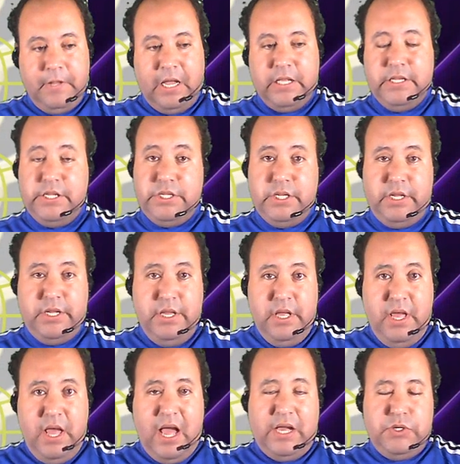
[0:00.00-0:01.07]
this
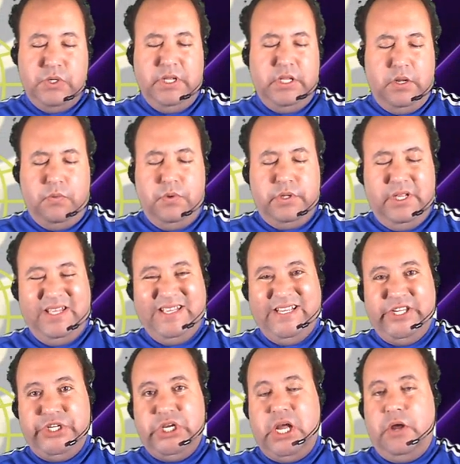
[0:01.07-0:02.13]
actually that would
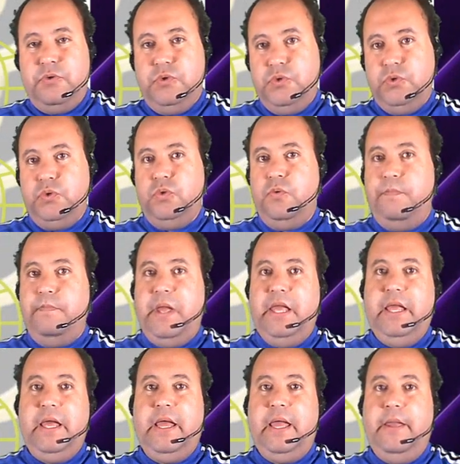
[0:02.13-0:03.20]
teach how to
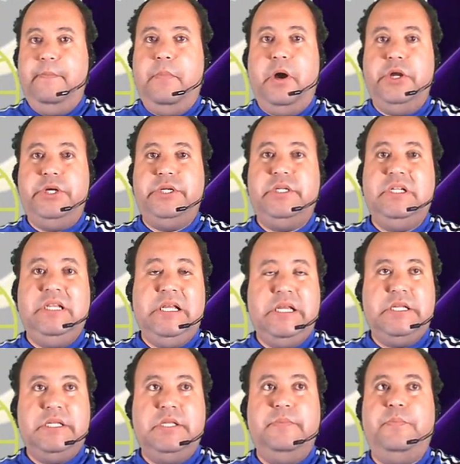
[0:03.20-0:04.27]
make a buyers
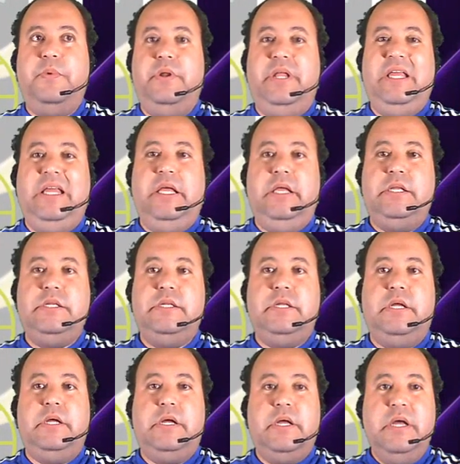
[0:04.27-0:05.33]
list, but is
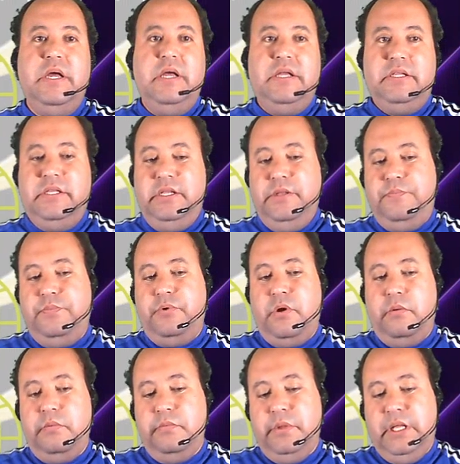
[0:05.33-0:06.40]
the
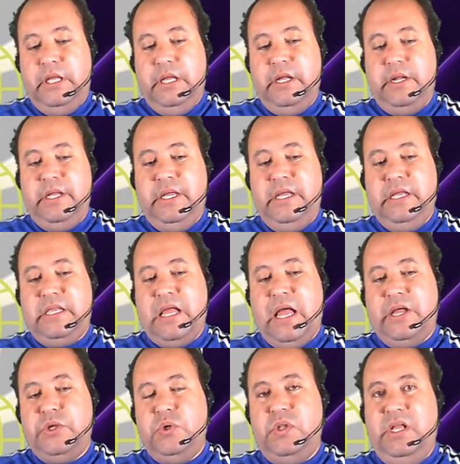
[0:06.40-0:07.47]
problem here is
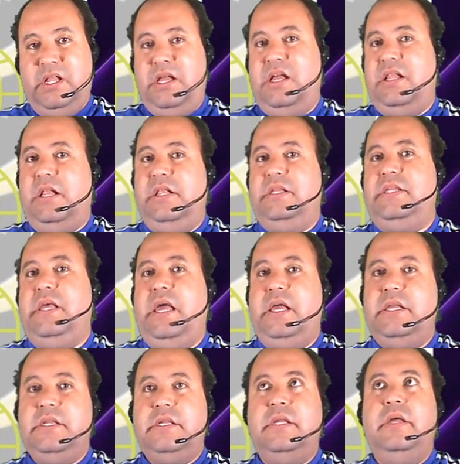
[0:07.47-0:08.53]
actually that
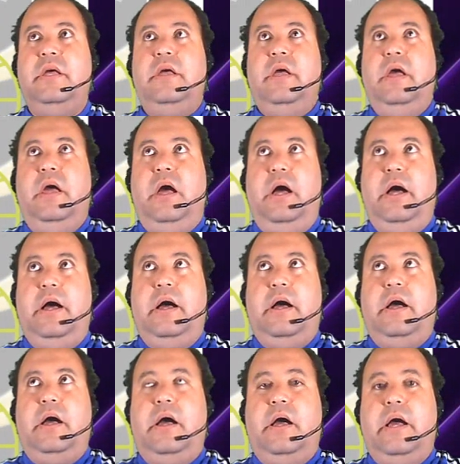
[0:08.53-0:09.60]
takes
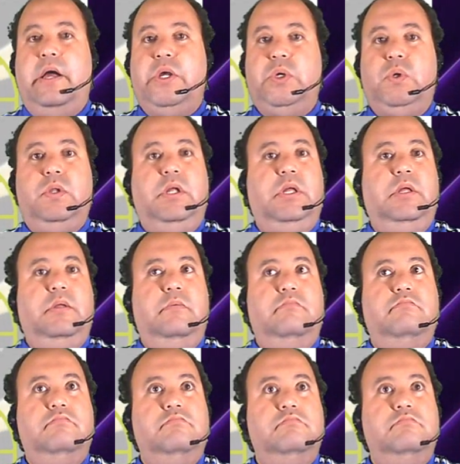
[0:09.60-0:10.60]
actually